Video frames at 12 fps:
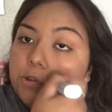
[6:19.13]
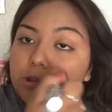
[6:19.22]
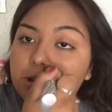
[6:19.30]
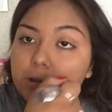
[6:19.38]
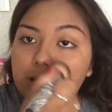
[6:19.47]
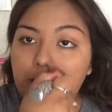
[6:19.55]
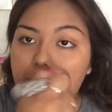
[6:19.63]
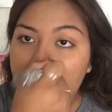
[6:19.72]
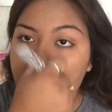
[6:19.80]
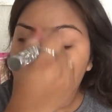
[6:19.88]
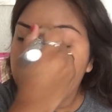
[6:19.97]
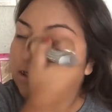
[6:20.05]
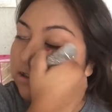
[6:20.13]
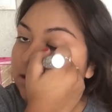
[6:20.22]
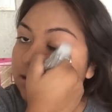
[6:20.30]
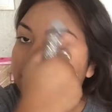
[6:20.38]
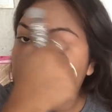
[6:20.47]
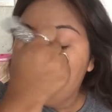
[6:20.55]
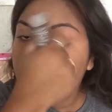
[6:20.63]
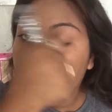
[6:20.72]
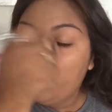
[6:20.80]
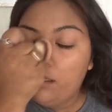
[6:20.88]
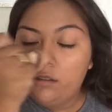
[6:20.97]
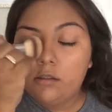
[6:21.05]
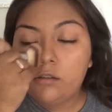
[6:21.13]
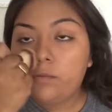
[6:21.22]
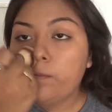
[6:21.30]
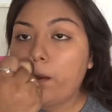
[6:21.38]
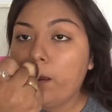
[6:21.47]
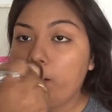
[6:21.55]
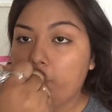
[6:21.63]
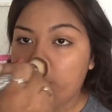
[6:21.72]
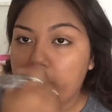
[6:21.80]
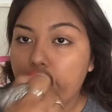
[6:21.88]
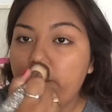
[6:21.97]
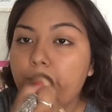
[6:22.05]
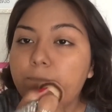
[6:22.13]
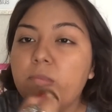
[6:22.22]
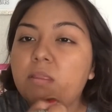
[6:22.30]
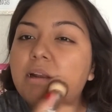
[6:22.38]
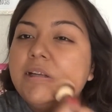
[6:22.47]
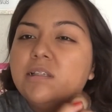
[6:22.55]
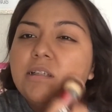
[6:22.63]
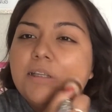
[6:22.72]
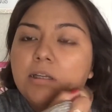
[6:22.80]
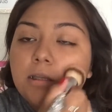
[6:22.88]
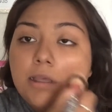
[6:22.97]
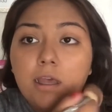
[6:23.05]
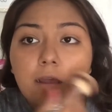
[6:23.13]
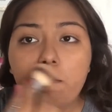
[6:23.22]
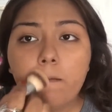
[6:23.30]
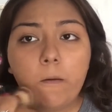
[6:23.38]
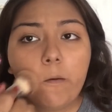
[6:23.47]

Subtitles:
just in case there's little like spots that I didn't get.